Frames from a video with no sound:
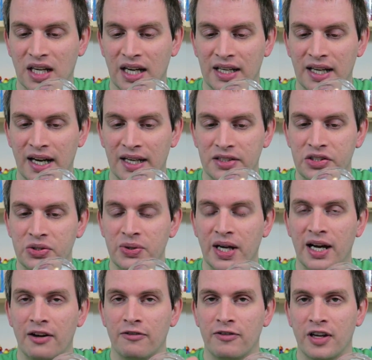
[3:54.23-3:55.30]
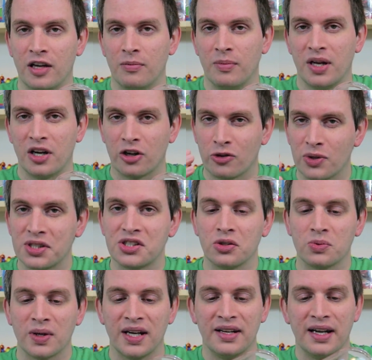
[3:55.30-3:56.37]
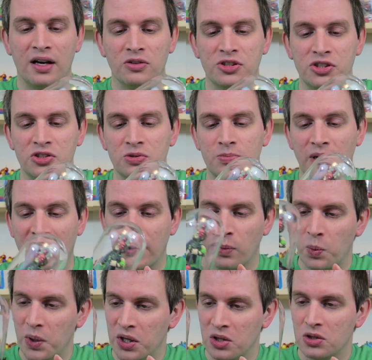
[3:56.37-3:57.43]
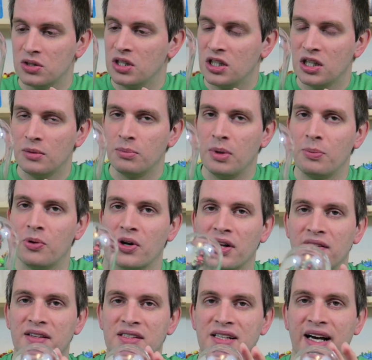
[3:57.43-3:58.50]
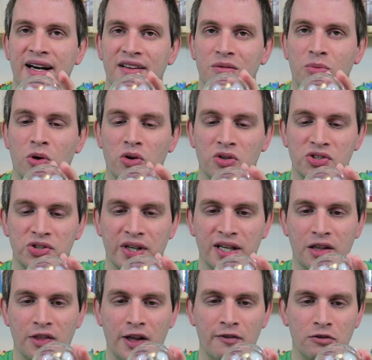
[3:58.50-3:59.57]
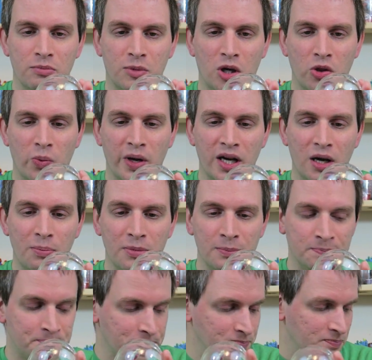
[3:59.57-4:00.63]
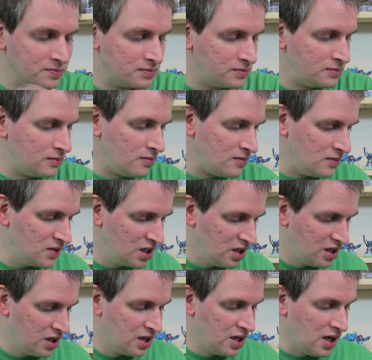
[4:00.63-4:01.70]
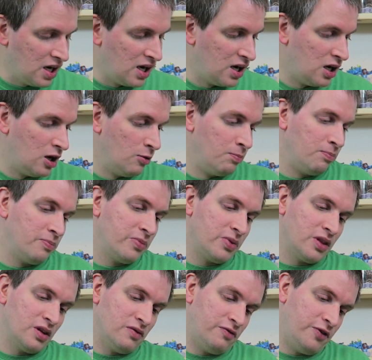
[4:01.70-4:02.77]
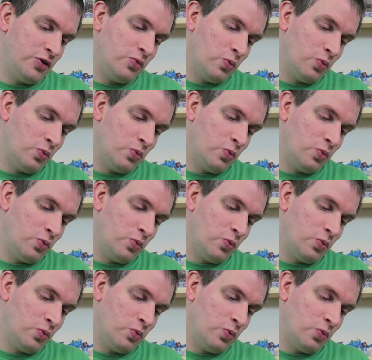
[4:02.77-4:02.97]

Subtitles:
I do have him in a crystal right now too, but I will be putting this guy on the portal so I can level him all the way up. A few